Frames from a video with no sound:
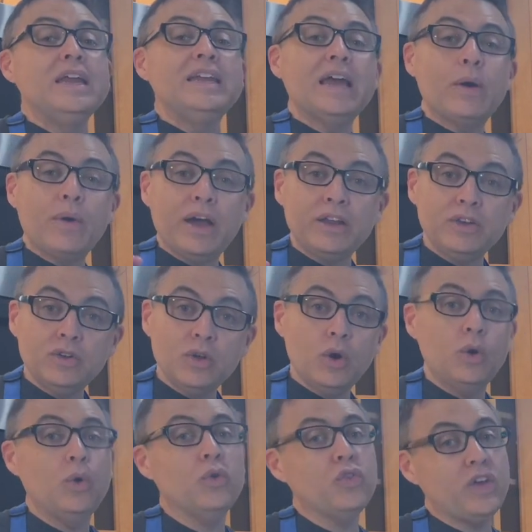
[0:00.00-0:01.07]
Now, I
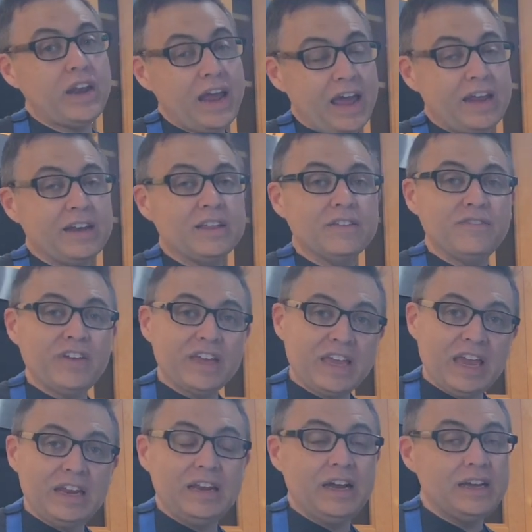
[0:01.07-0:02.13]
know that adding the
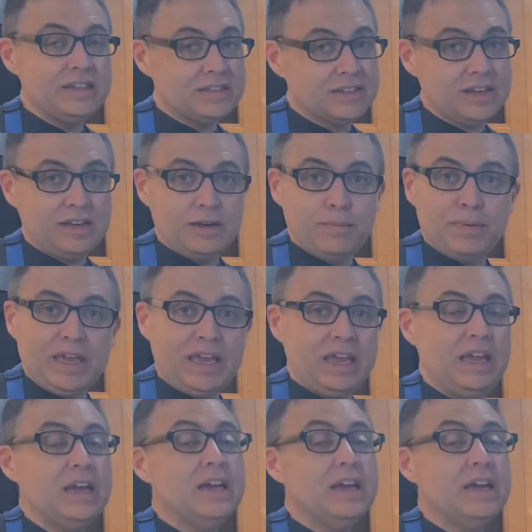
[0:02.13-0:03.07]
vegeta is going to be